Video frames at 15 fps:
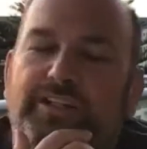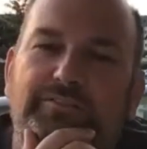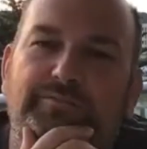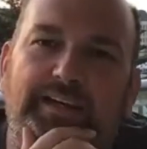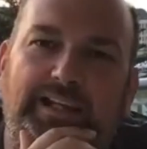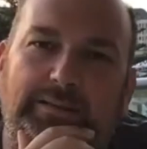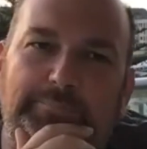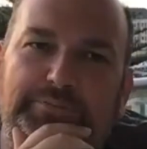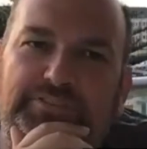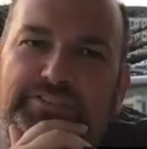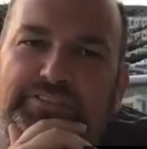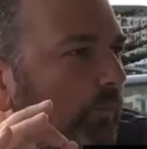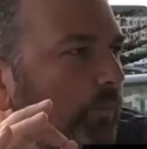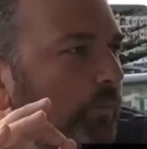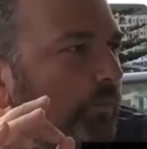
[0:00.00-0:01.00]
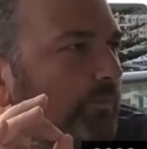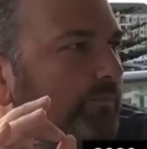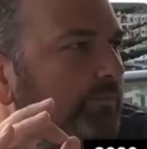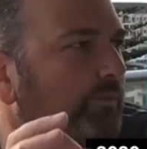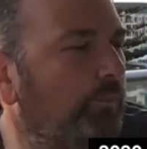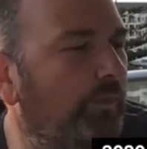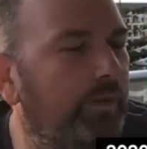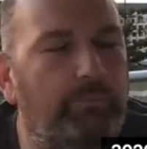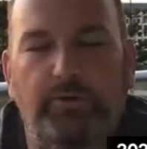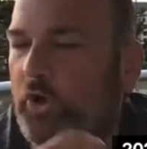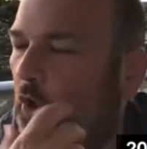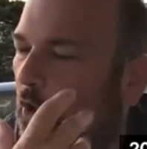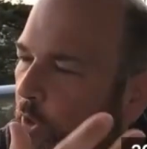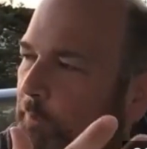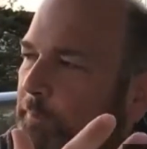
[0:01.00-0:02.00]
develops. We would
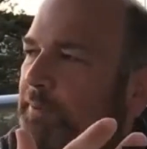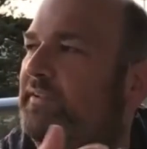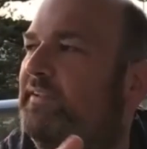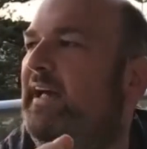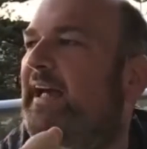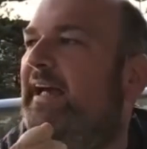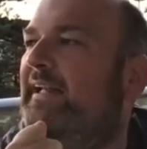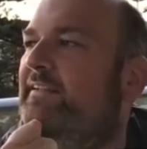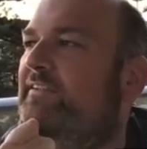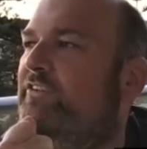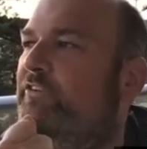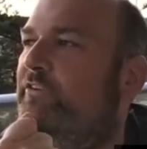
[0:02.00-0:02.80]
hope that